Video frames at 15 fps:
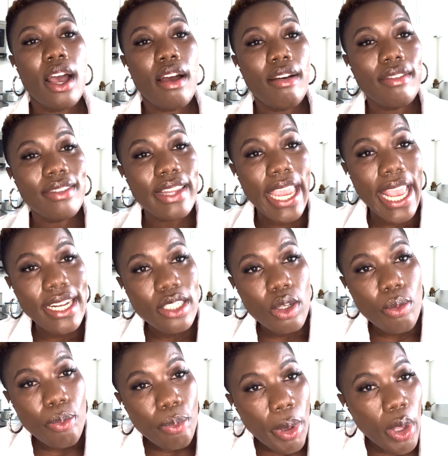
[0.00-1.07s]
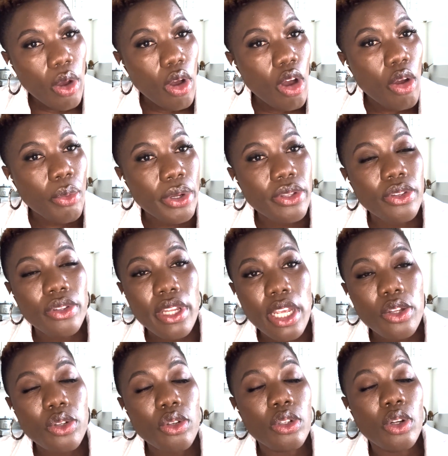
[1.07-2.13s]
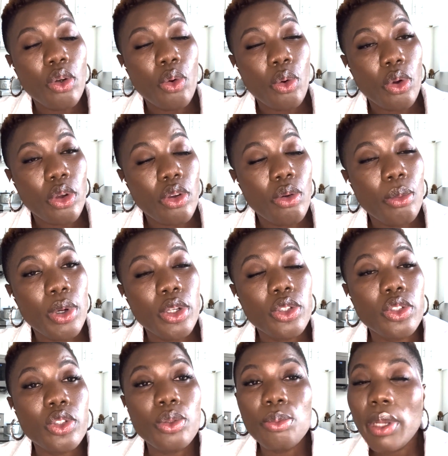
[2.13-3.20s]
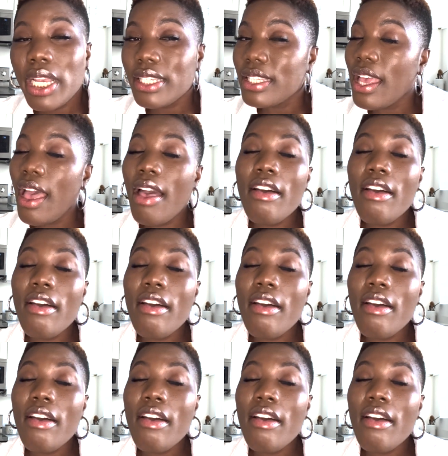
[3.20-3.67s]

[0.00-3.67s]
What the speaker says: a land to build on residential or commercial space.